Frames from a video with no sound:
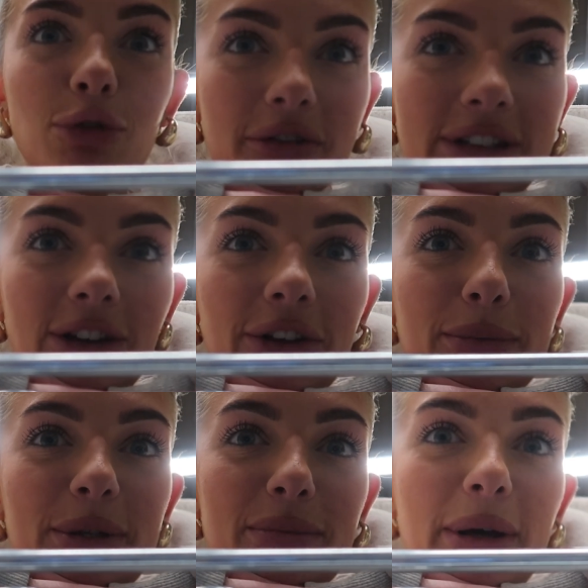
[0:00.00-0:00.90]
Rory's lost a
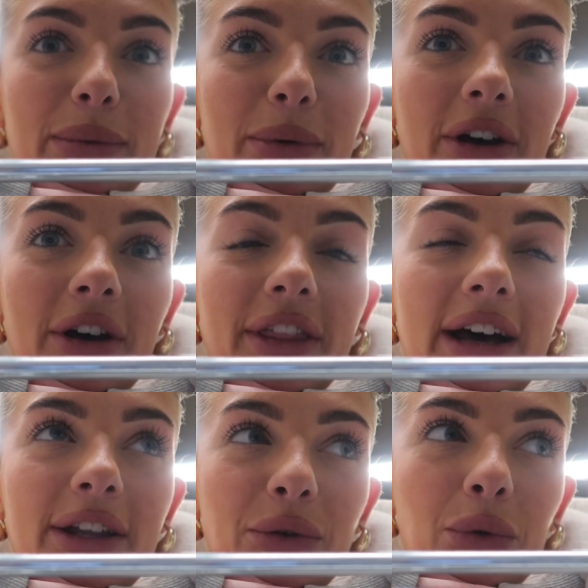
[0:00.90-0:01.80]
piece of paper that
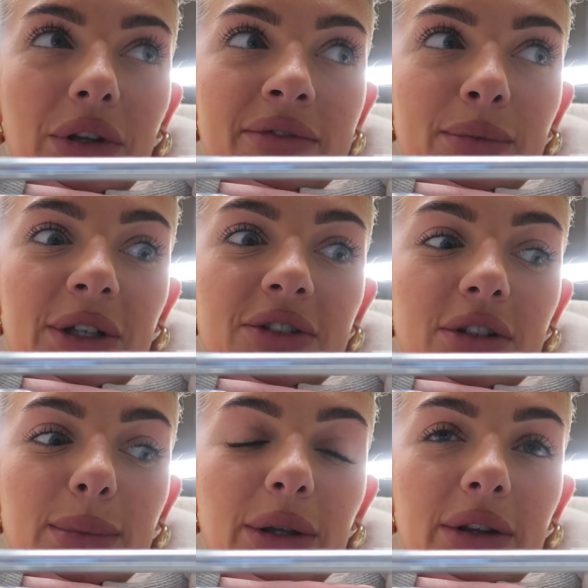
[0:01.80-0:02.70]
had all the
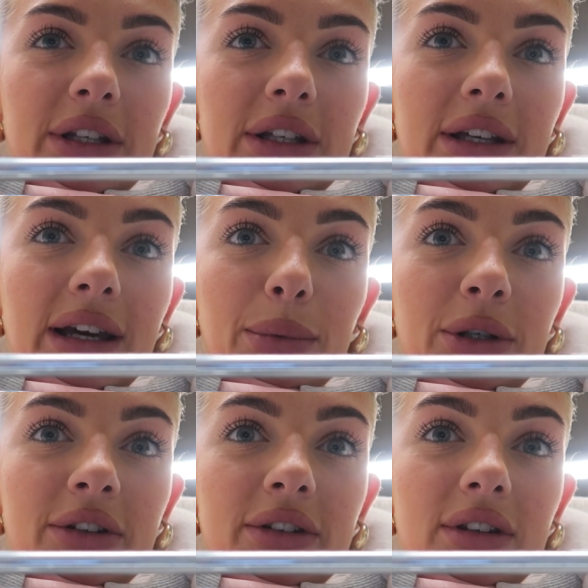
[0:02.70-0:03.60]
information about the
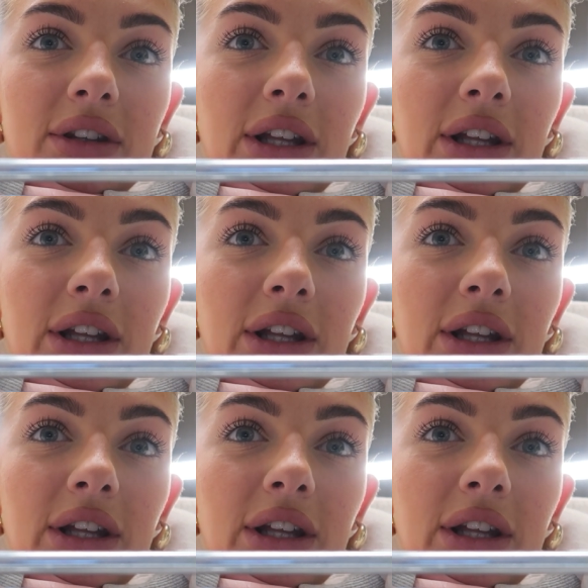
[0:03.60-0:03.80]
cabinets,